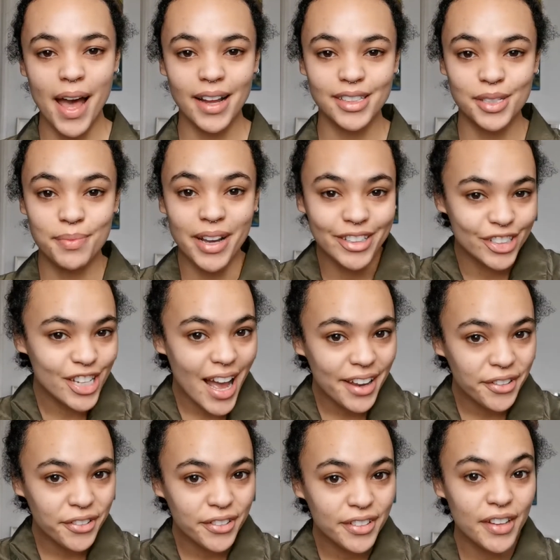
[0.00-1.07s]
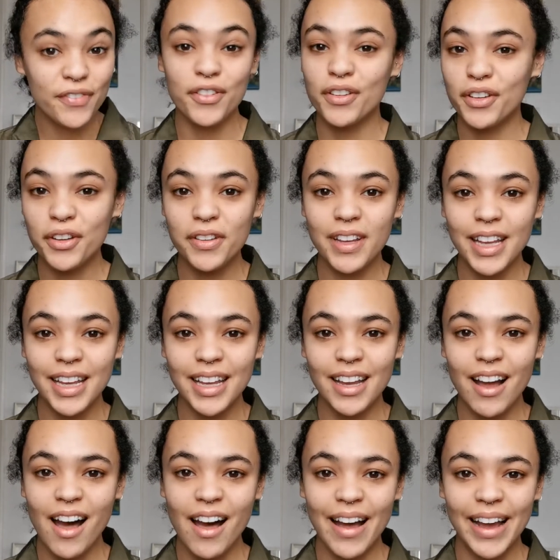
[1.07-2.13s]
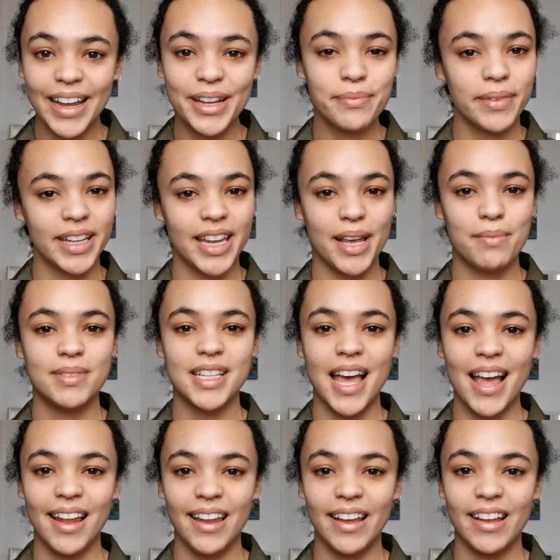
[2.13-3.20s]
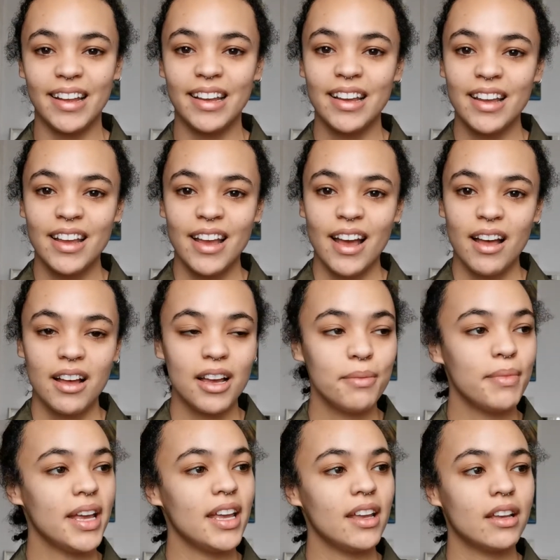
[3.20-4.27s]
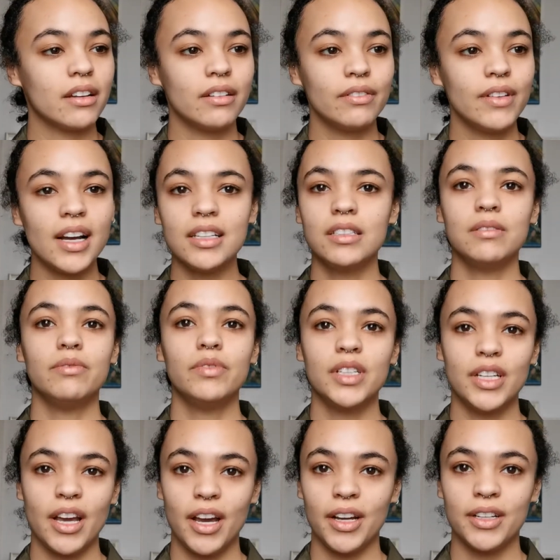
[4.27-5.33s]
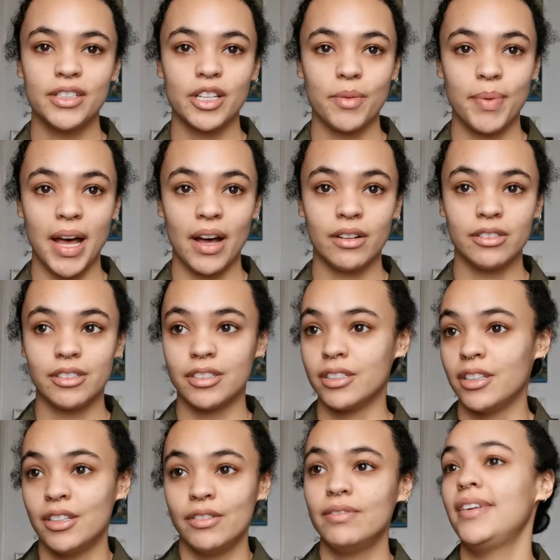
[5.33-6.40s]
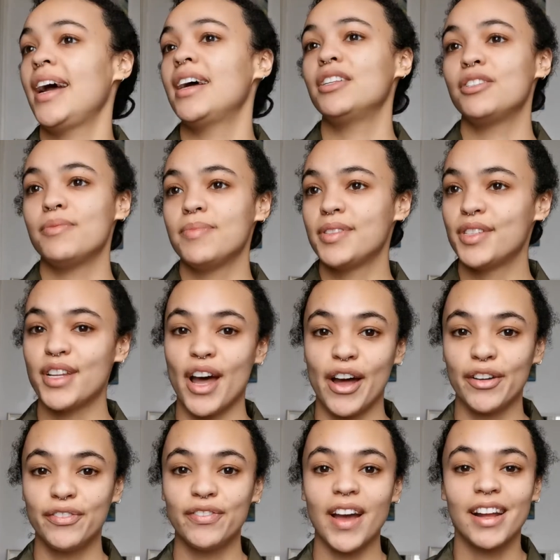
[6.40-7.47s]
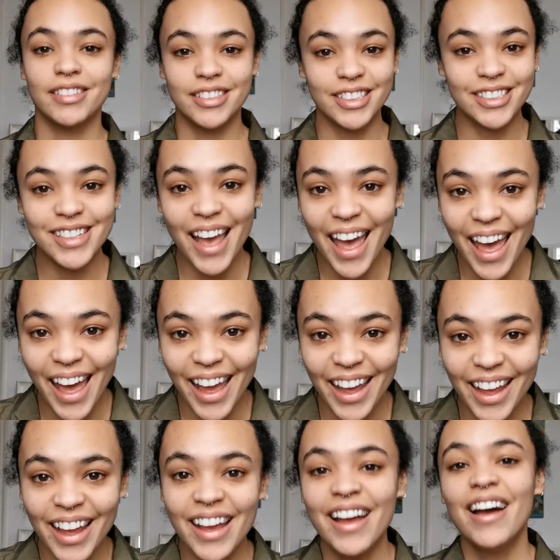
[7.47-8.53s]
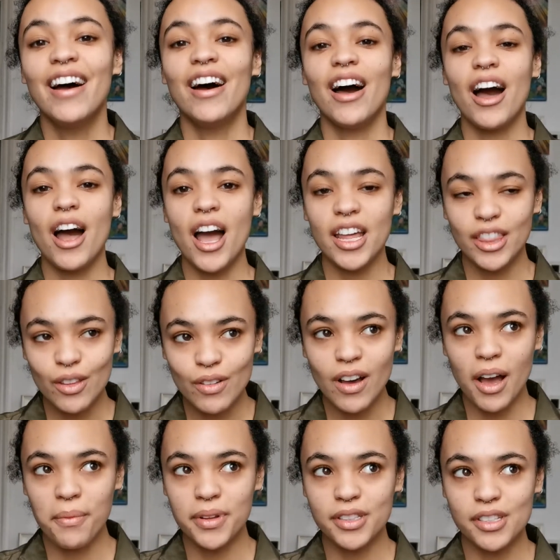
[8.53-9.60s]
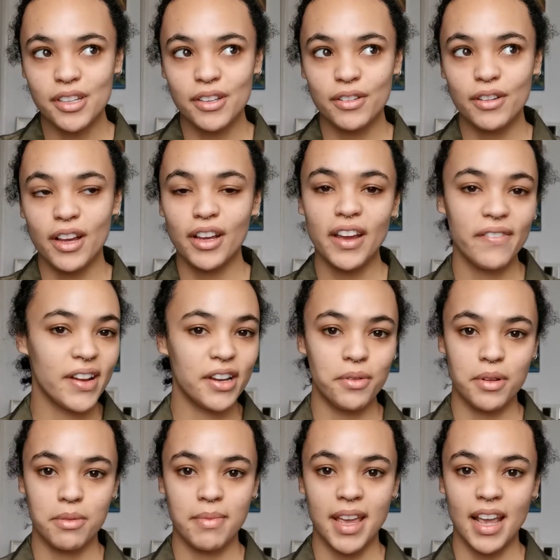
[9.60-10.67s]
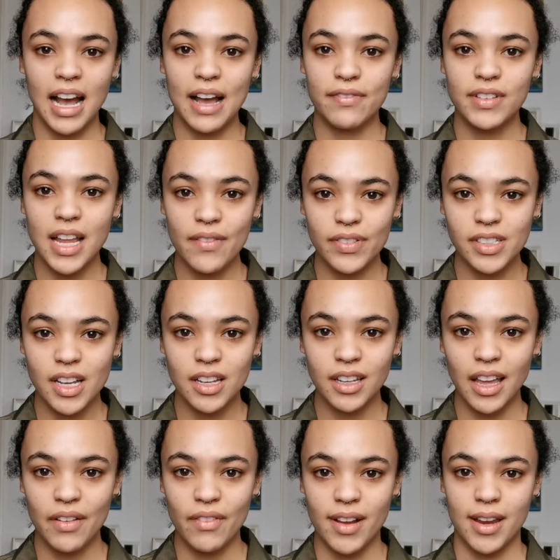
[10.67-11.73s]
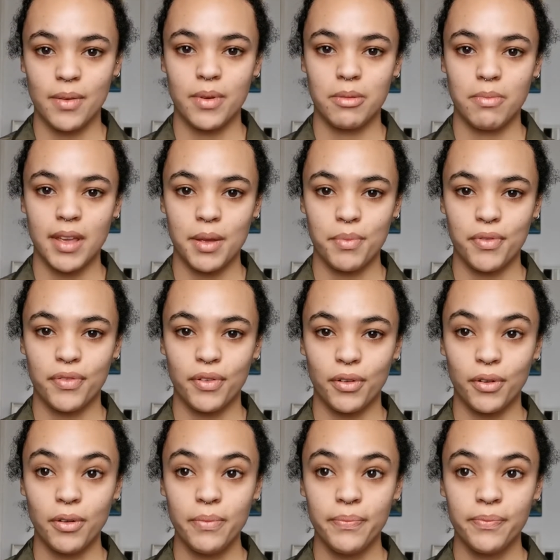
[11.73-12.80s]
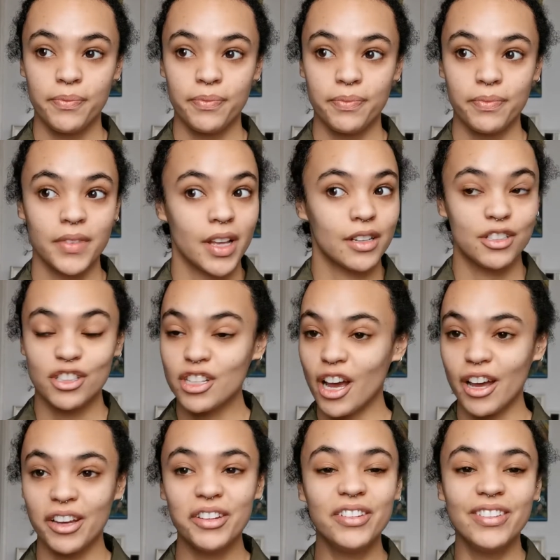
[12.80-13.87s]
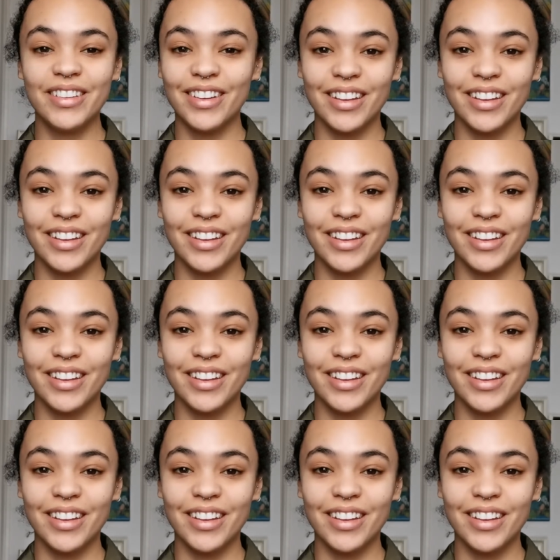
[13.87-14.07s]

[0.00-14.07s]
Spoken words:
back to my channel. If you're new here, hi, my name's Ella. I make random videos about random stuff, and today I thought I would do a get ready with me. I've never done a get ready with me before, so